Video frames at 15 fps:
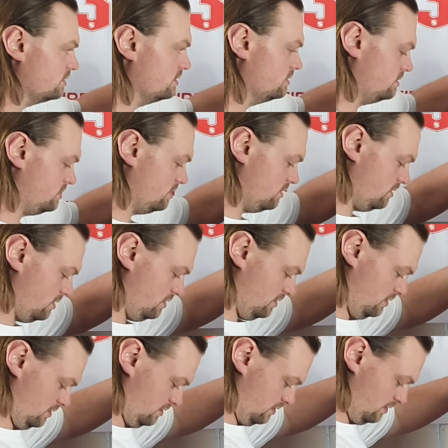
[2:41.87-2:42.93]
So
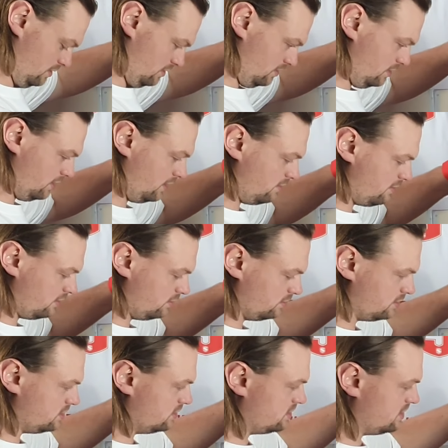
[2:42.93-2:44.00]
bringing it
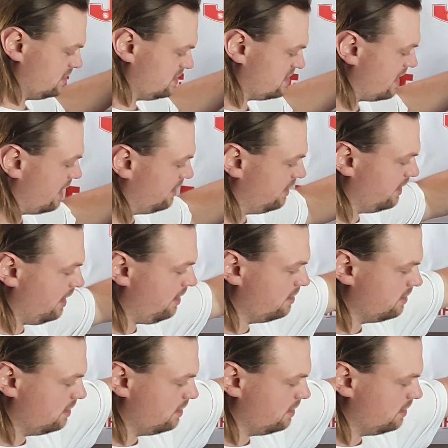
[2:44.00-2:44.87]
round to the side here,